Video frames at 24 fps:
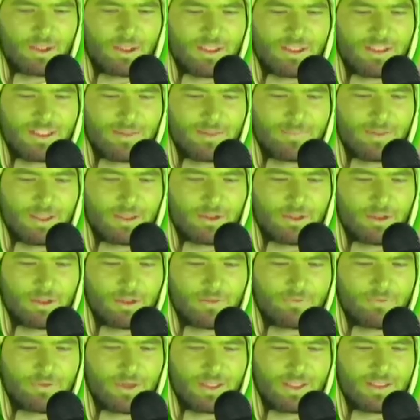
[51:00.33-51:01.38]
is that my
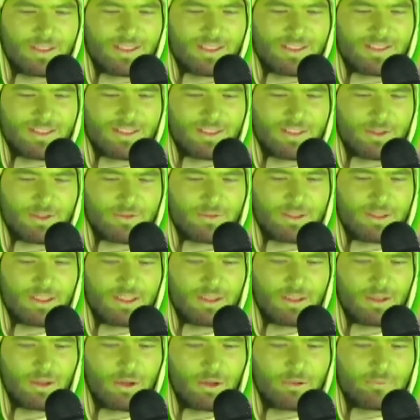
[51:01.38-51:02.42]
girlfriend is literally
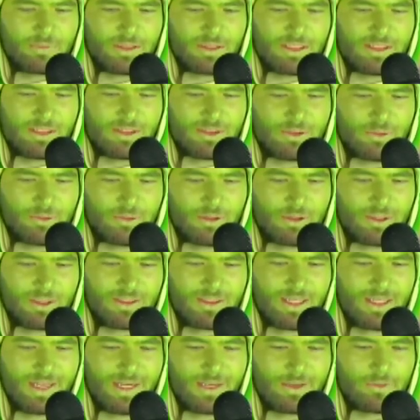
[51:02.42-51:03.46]
homeless or
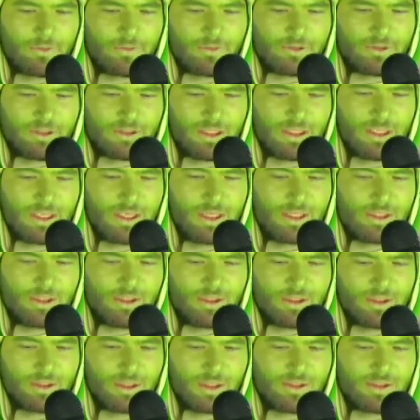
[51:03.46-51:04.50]
unhoused.
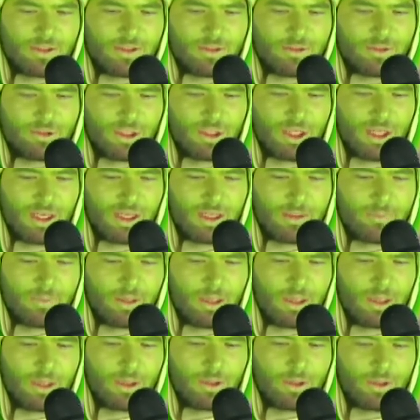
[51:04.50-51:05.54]
She lost her job,
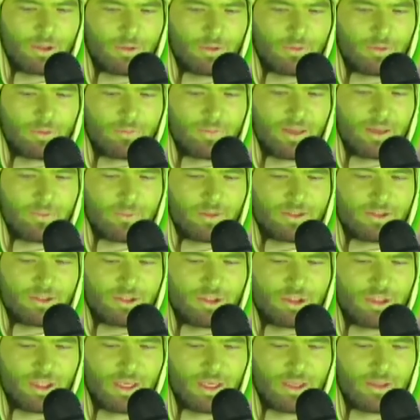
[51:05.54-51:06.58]
her roommate went to
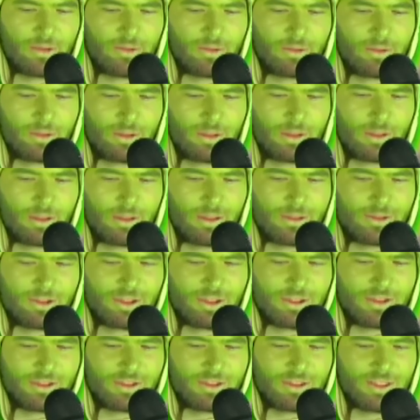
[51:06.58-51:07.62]
jail, and
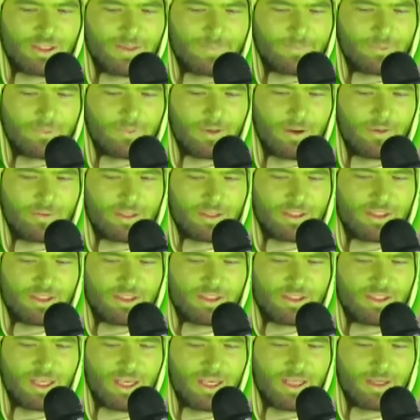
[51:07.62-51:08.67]
she is temporarily
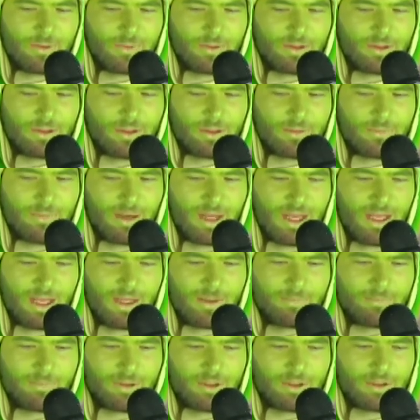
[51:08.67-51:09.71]
staying with her
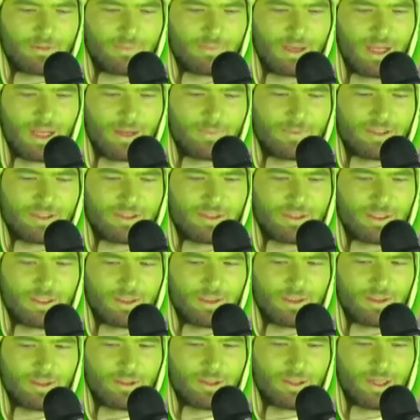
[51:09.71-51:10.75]
mom, but her mom is
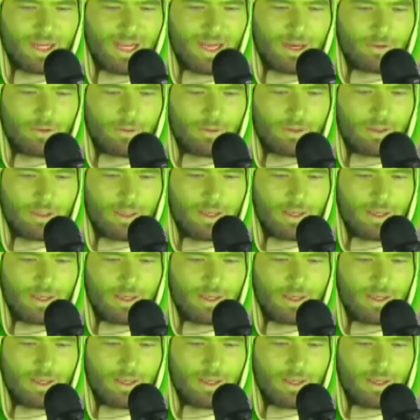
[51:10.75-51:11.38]
kicking her out.